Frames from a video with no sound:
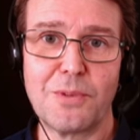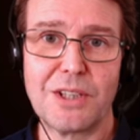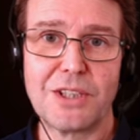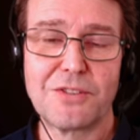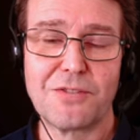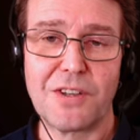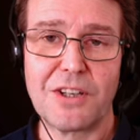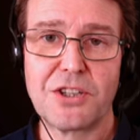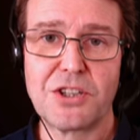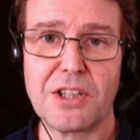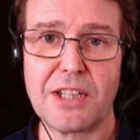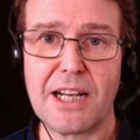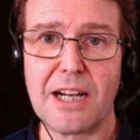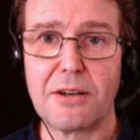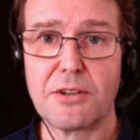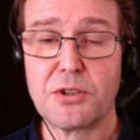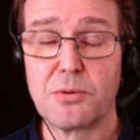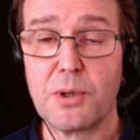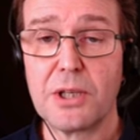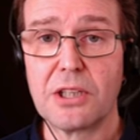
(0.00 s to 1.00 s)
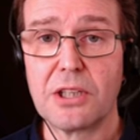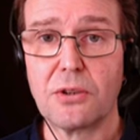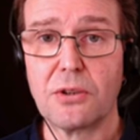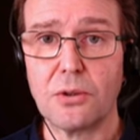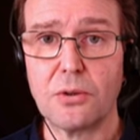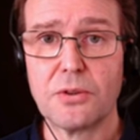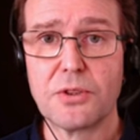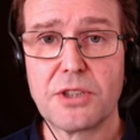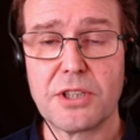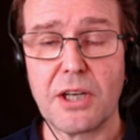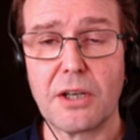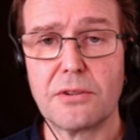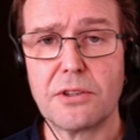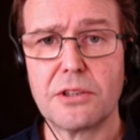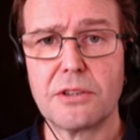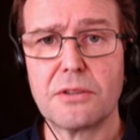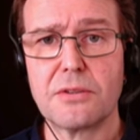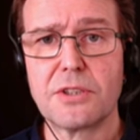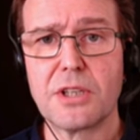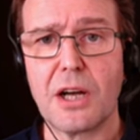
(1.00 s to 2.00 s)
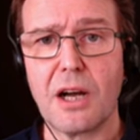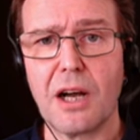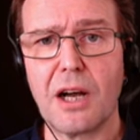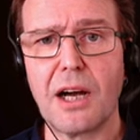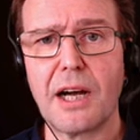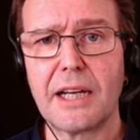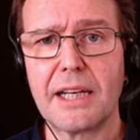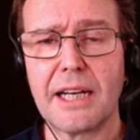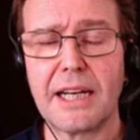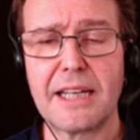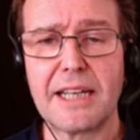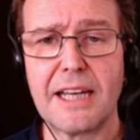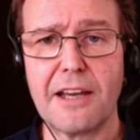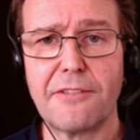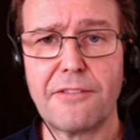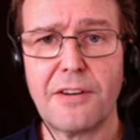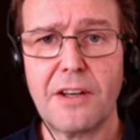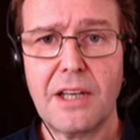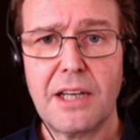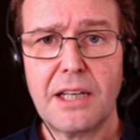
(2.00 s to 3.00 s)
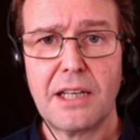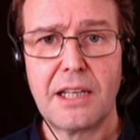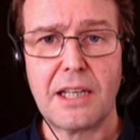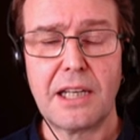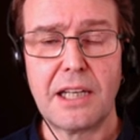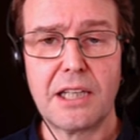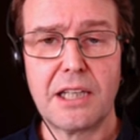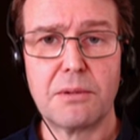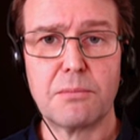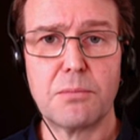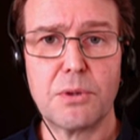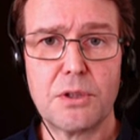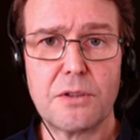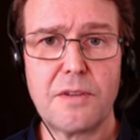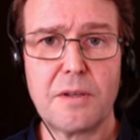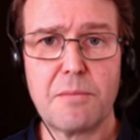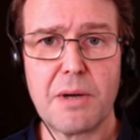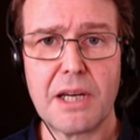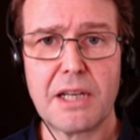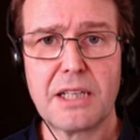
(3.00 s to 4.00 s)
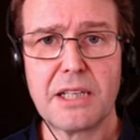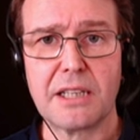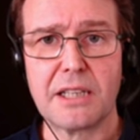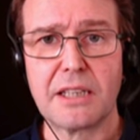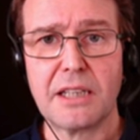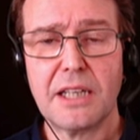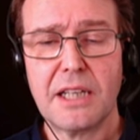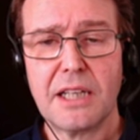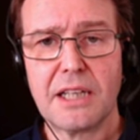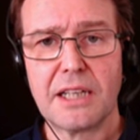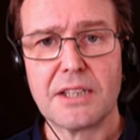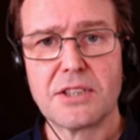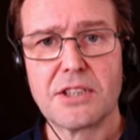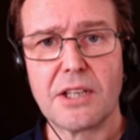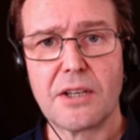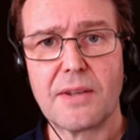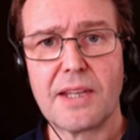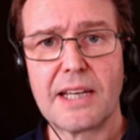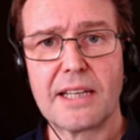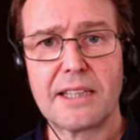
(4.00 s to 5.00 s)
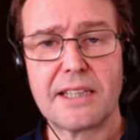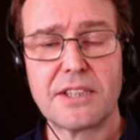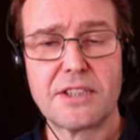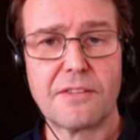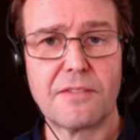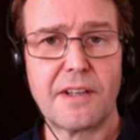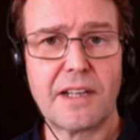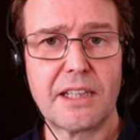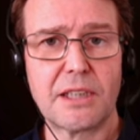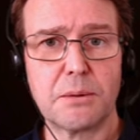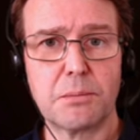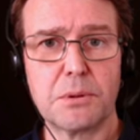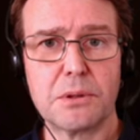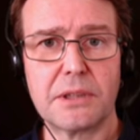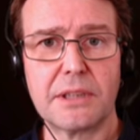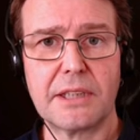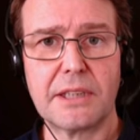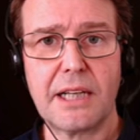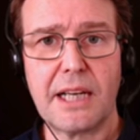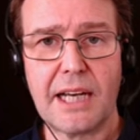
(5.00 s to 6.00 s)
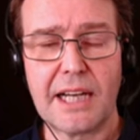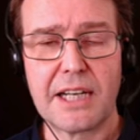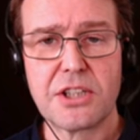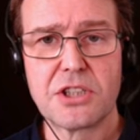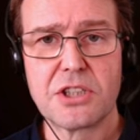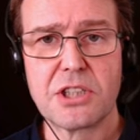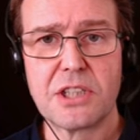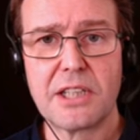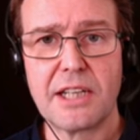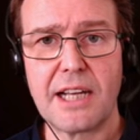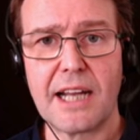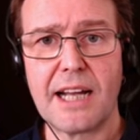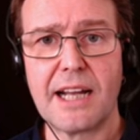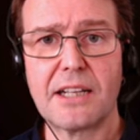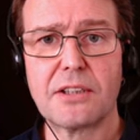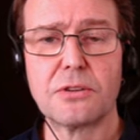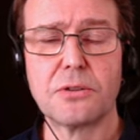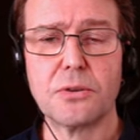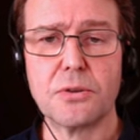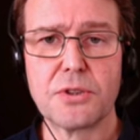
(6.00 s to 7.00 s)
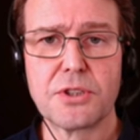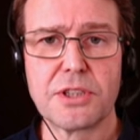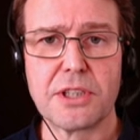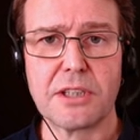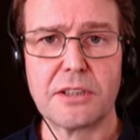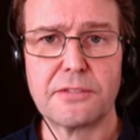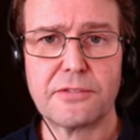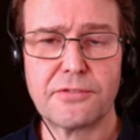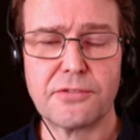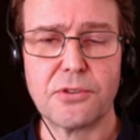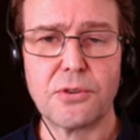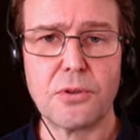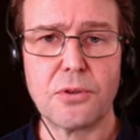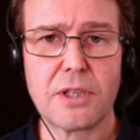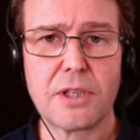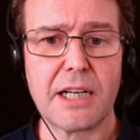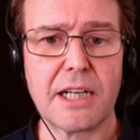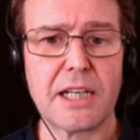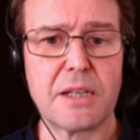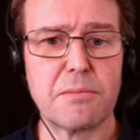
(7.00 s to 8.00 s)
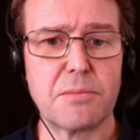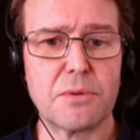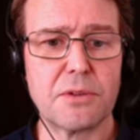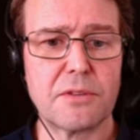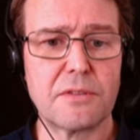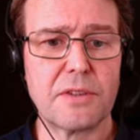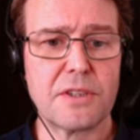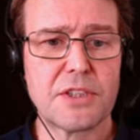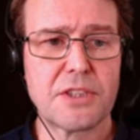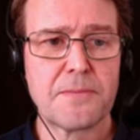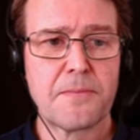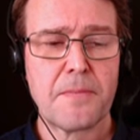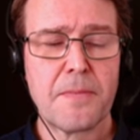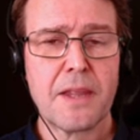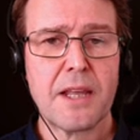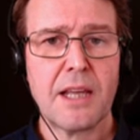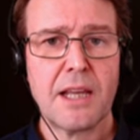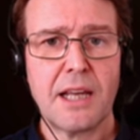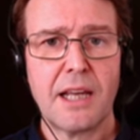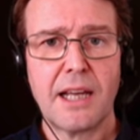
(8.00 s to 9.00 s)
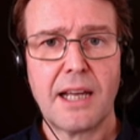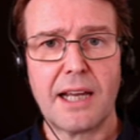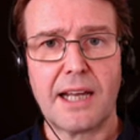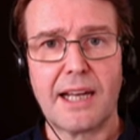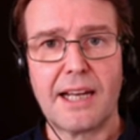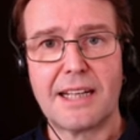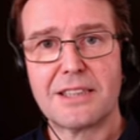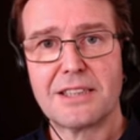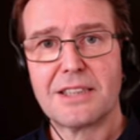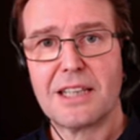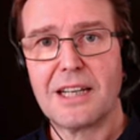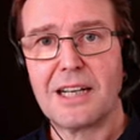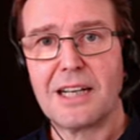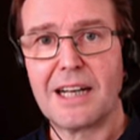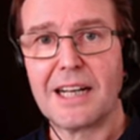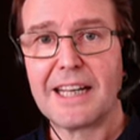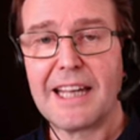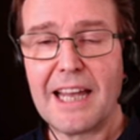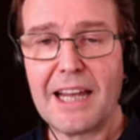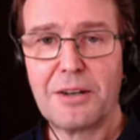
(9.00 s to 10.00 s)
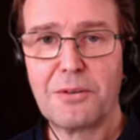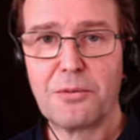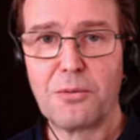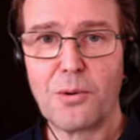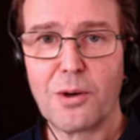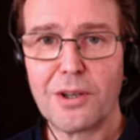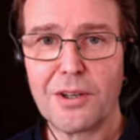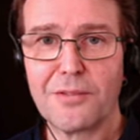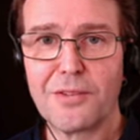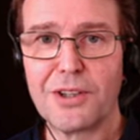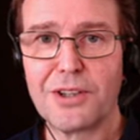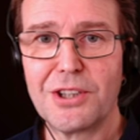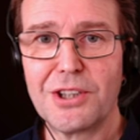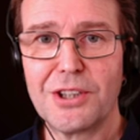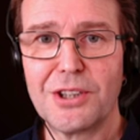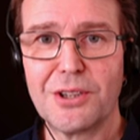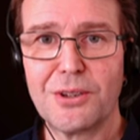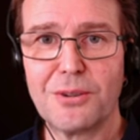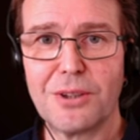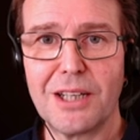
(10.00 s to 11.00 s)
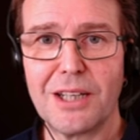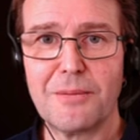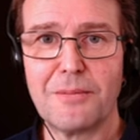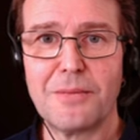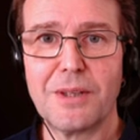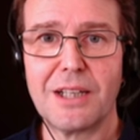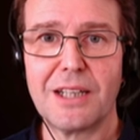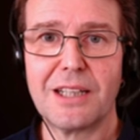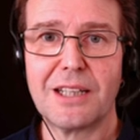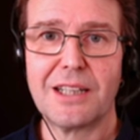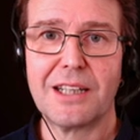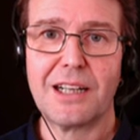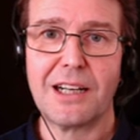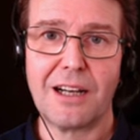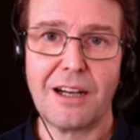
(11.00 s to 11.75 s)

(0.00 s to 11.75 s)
this feature now is we can also use IAF in movie making and so that is available in HD and also 4K movies and uh, again, one of the new um, uh,